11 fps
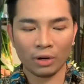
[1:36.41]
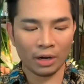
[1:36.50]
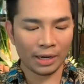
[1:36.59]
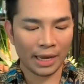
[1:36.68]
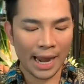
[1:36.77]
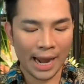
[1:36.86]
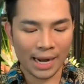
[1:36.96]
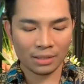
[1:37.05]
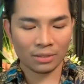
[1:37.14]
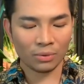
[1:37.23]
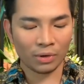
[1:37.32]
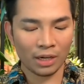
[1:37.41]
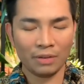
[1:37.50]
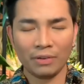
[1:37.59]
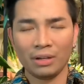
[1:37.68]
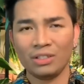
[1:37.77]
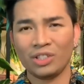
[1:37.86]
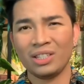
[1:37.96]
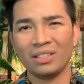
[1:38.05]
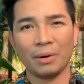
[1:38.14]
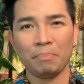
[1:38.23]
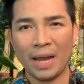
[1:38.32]
our cats or even
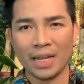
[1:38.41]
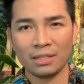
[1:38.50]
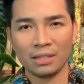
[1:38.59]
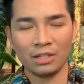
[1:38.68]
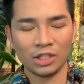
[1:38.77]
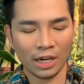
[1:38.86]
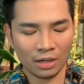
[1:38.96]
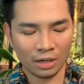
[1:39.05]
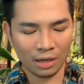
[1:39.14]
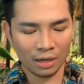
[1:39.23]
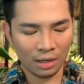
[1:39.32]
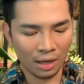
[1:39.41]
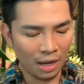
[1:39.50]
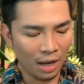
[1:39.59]
just our pets in general,